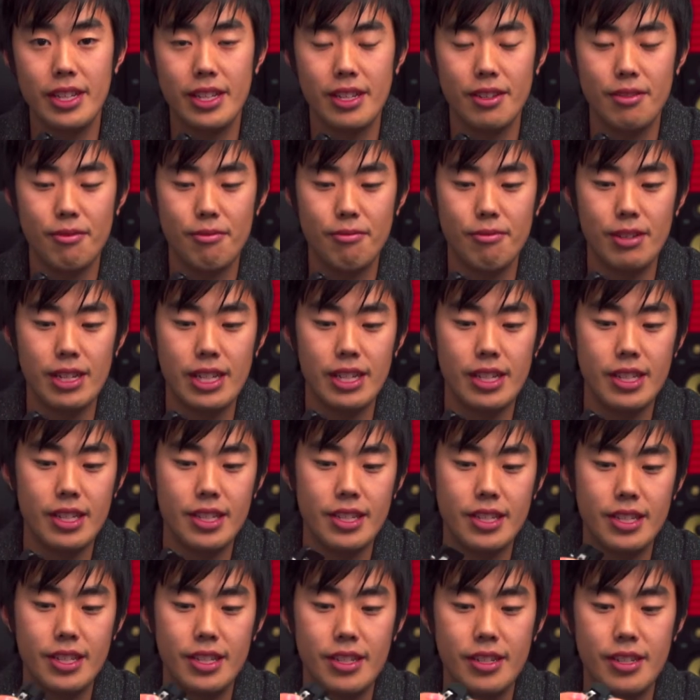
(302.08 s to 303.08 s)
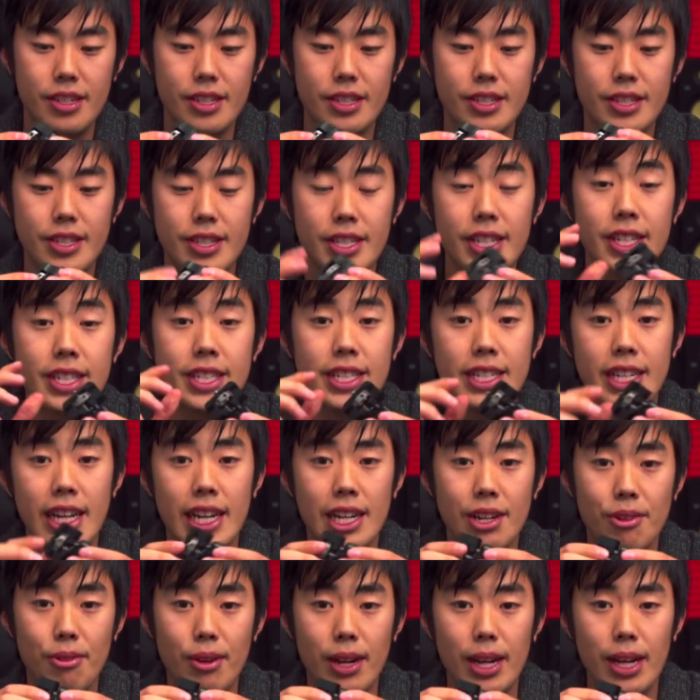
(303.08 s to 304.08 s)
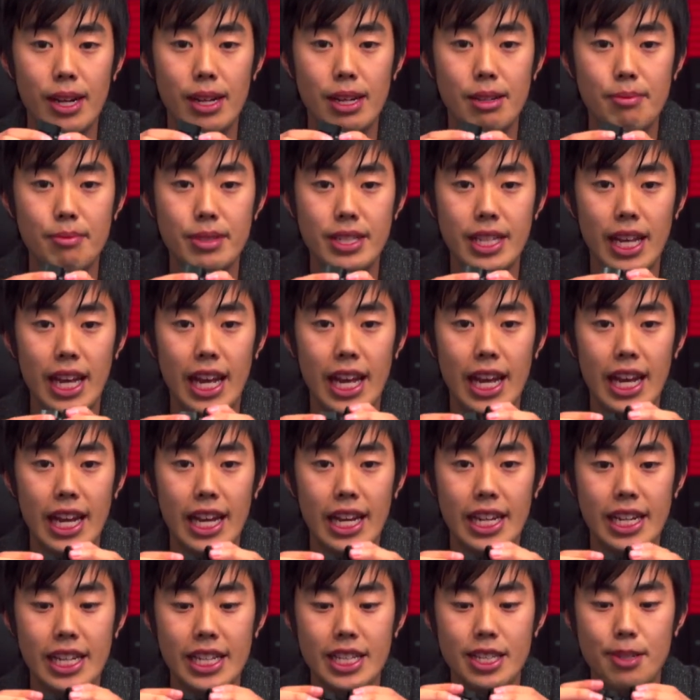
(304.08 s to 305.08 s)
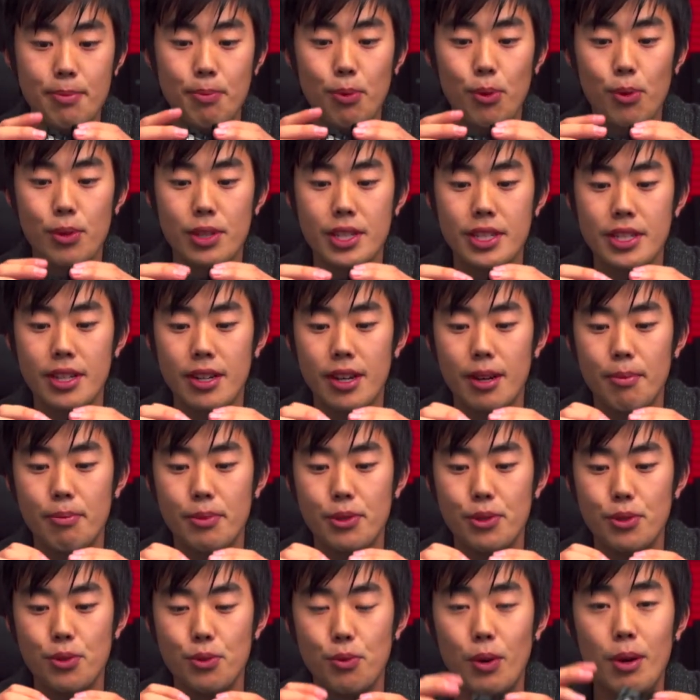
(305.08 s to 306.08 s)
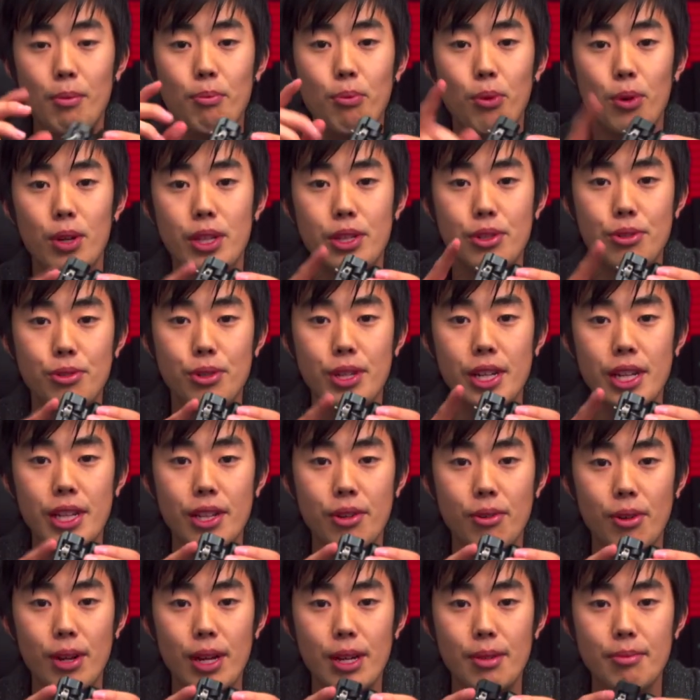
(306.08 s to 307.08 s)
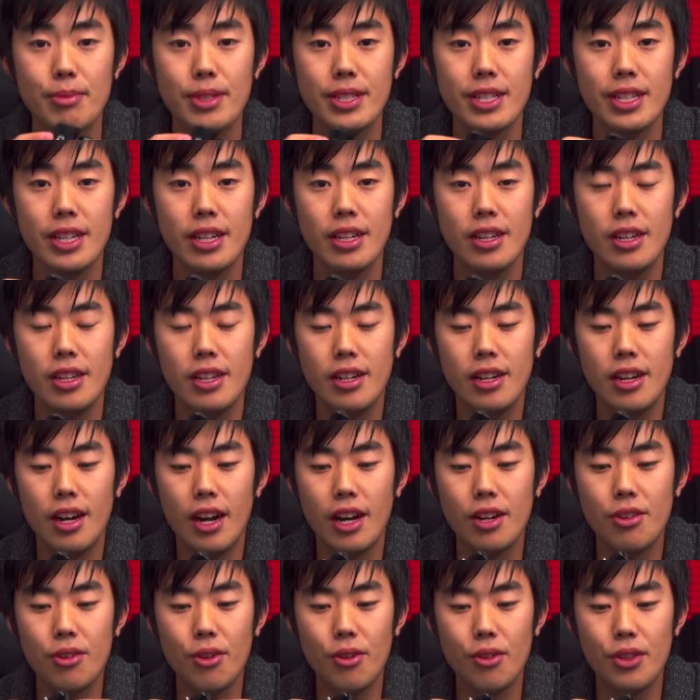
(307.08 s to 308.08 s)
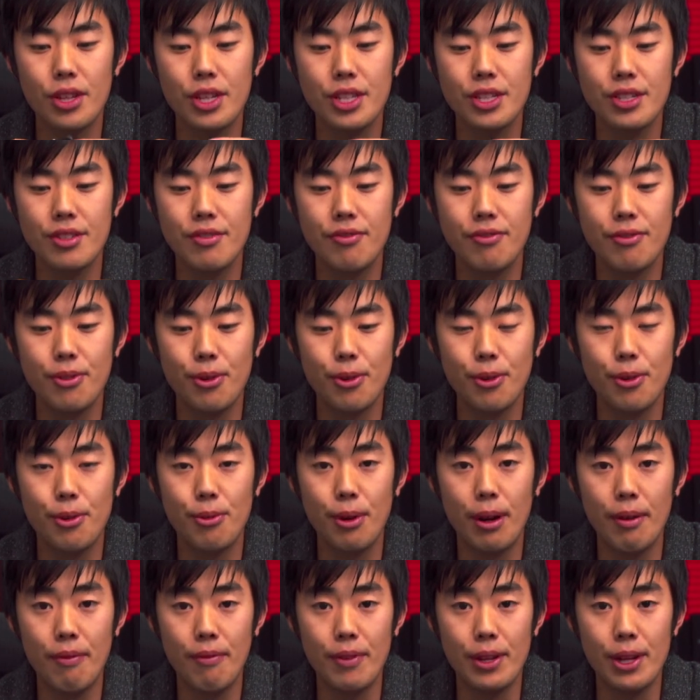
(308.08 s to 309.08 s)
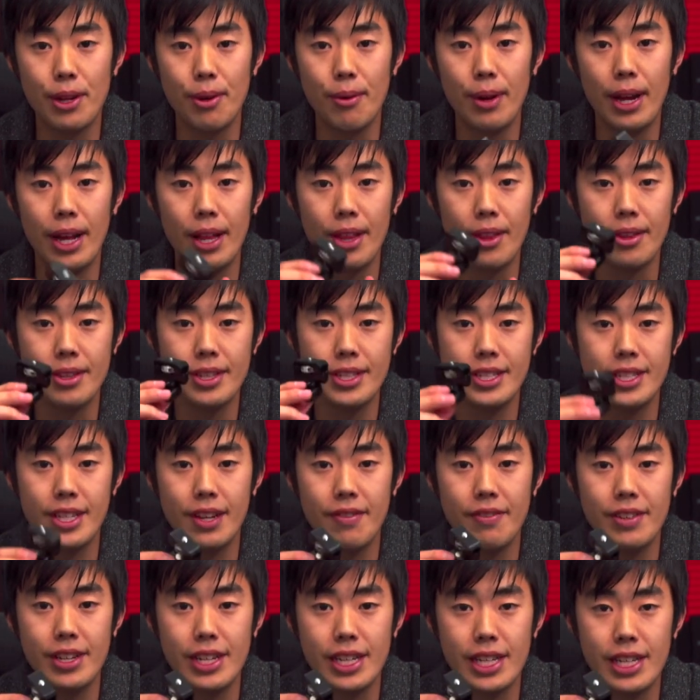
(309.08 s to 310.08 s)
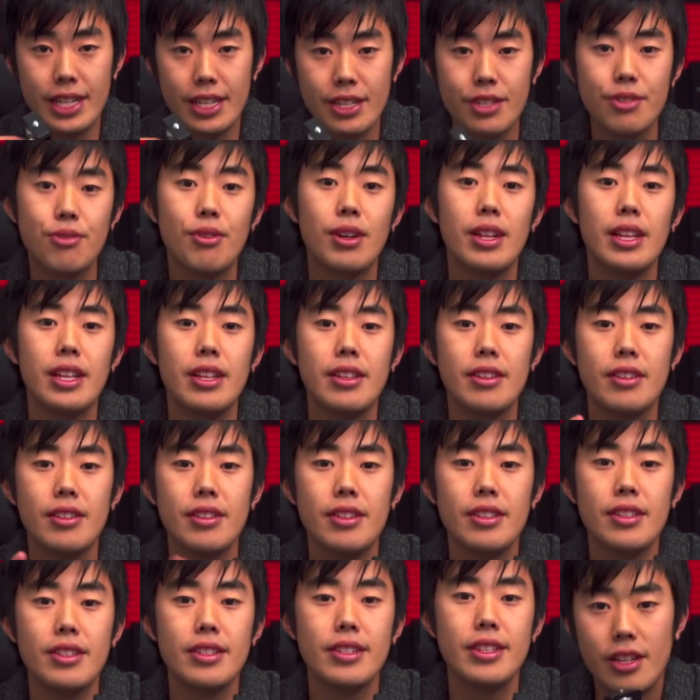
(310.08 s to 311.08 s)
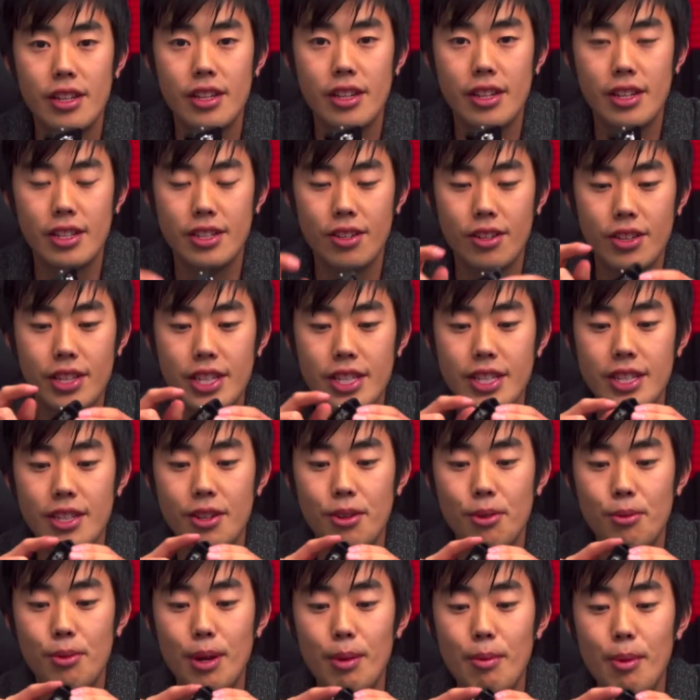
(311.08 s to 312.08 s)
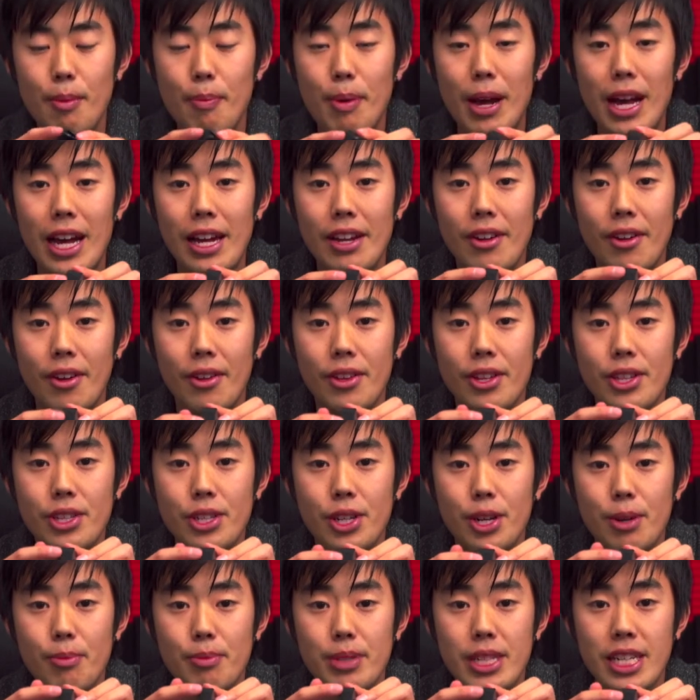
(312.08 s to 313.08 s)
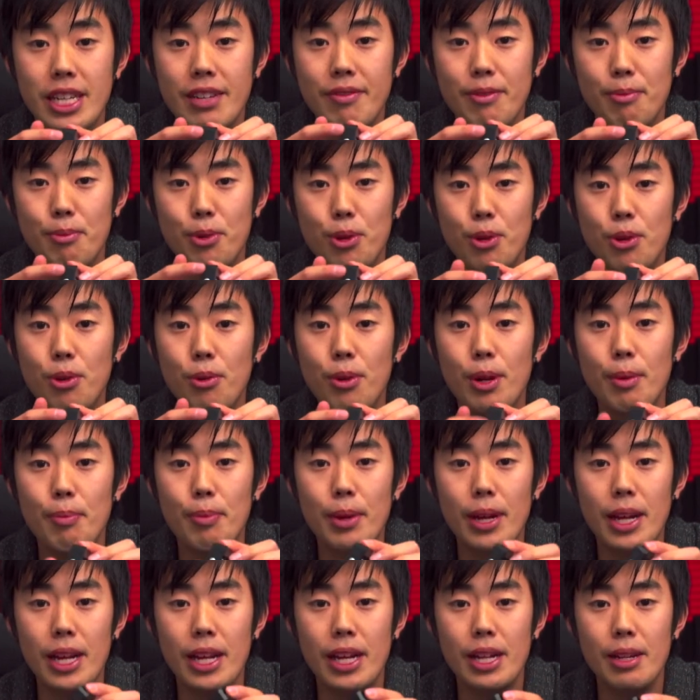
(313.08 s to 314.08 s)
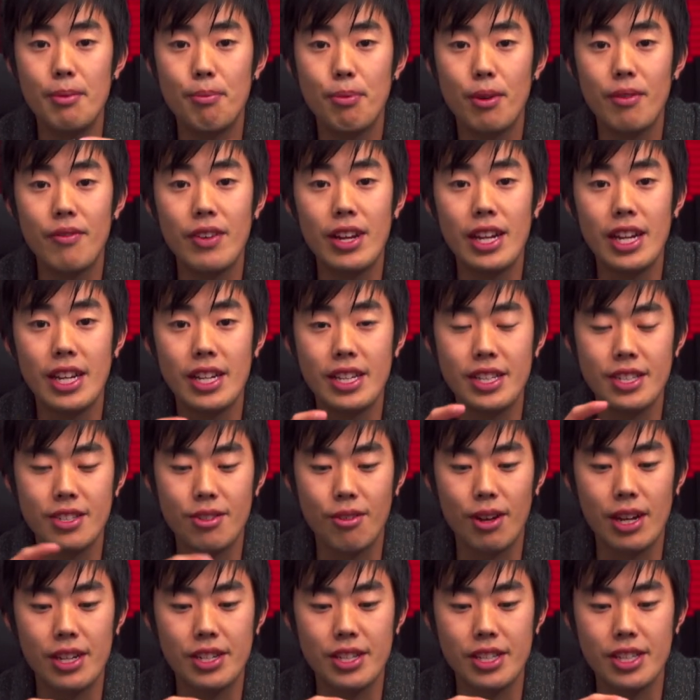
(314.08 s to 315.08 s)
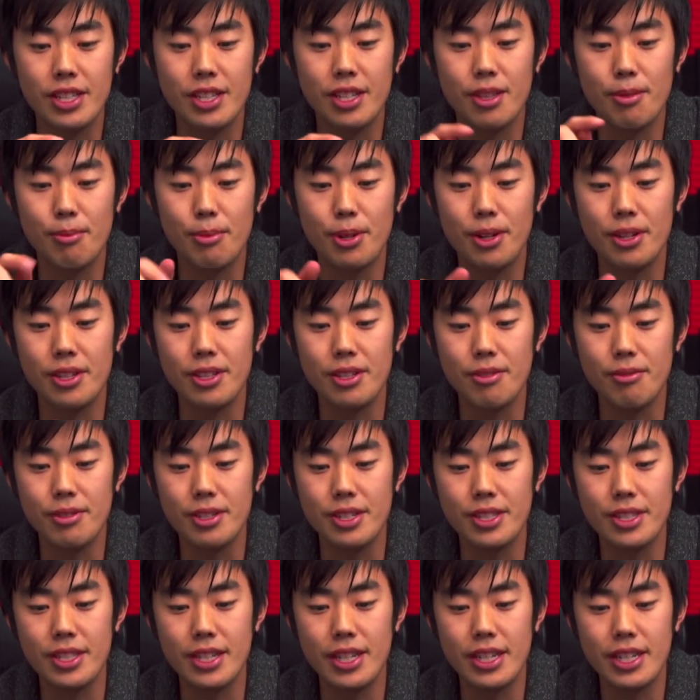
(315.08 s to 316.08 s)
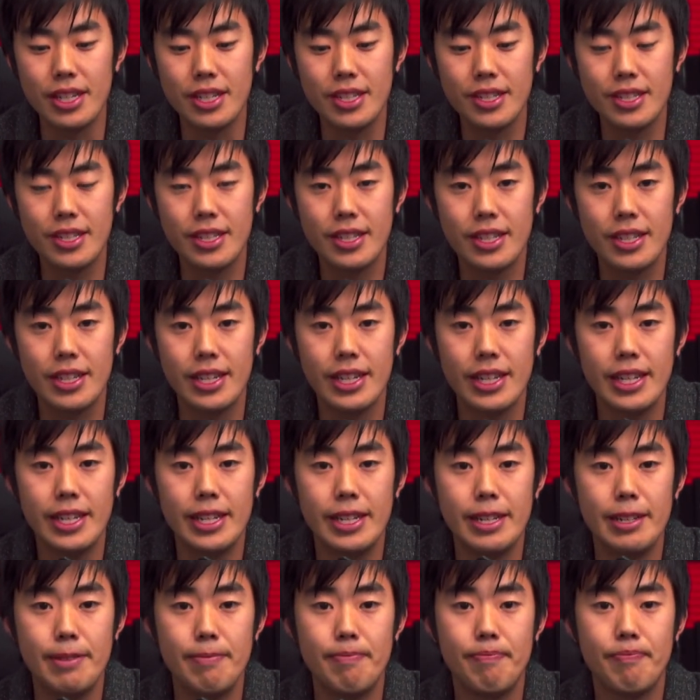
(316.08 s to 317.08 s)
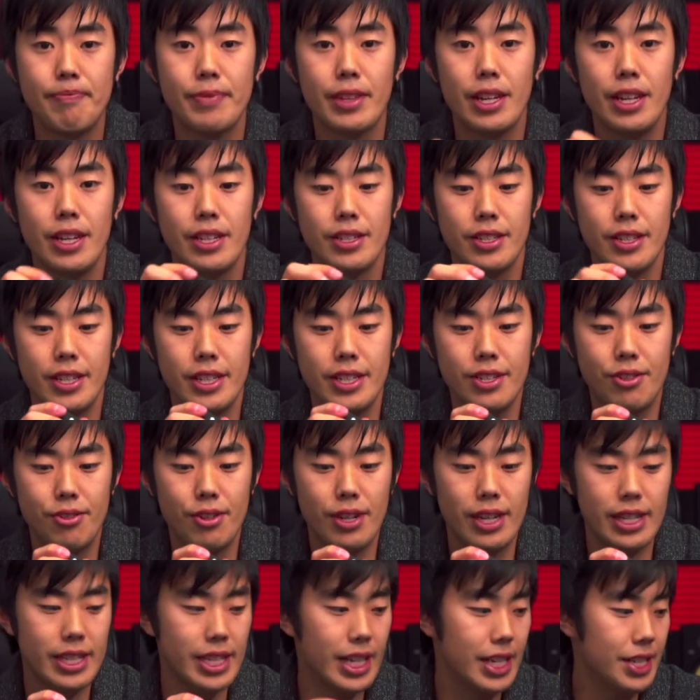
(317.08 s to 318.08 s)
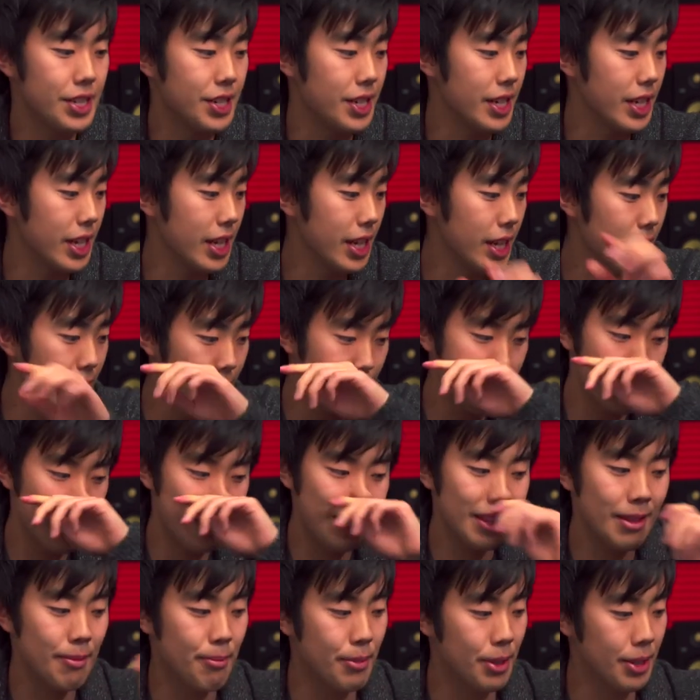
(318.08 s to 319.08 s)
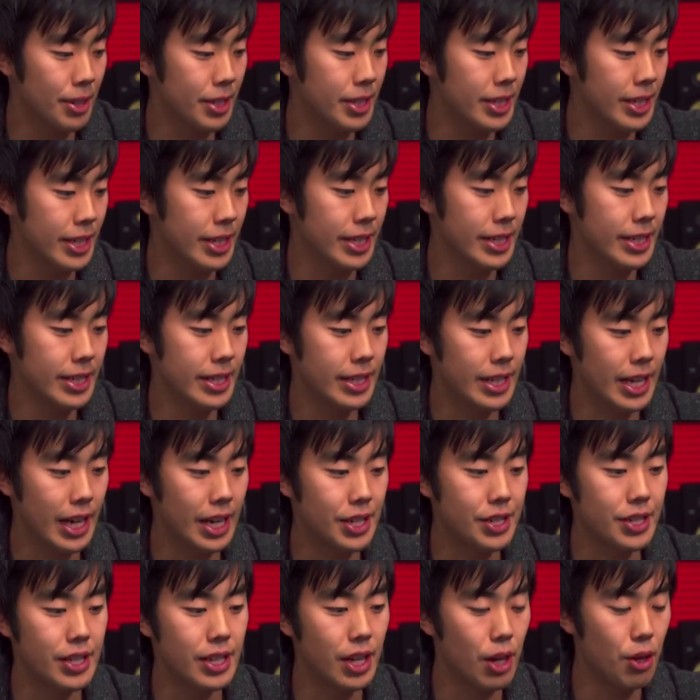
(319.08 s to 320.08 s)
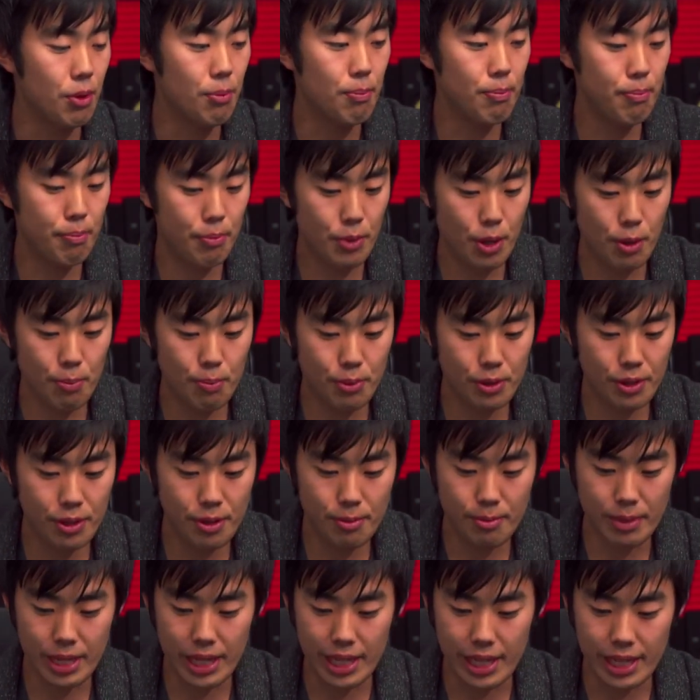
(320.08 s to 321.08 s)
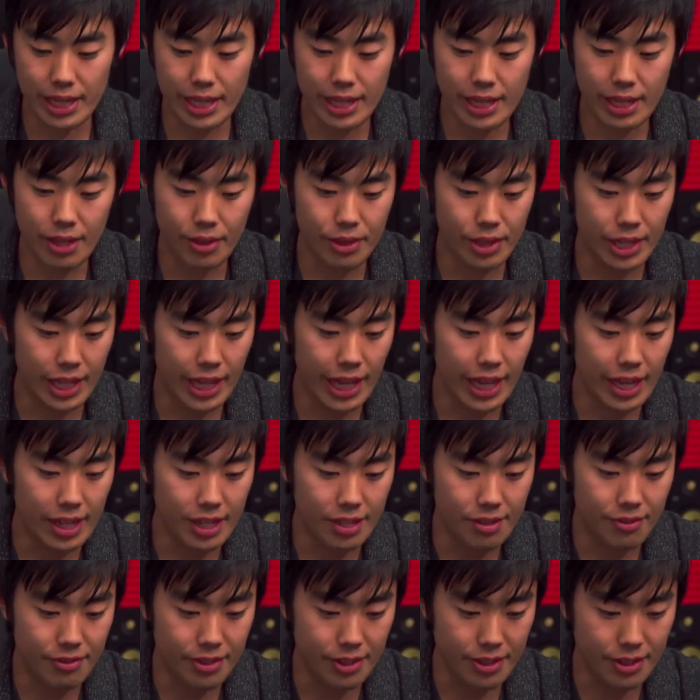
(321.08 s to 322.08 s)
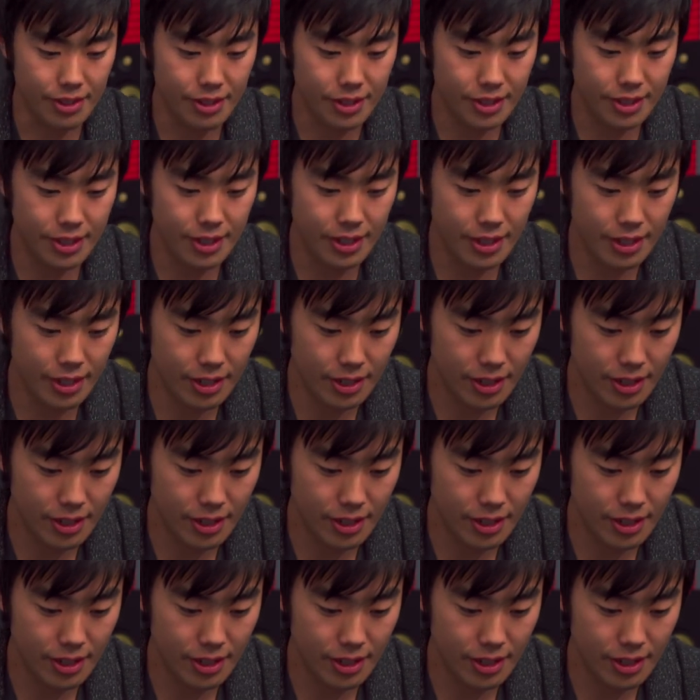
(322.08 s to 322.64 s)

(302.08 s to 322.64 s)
It weighs just 68 grams and it supports up to 1.2 kilograms. I got this for roughly around 70 Australian dollars. It's got this little rubber pad on the top to give it more grip and prevent any scratching to the monitor, which is nice. So let's try attaching the monitor. Actually, I'll put it on the cage first.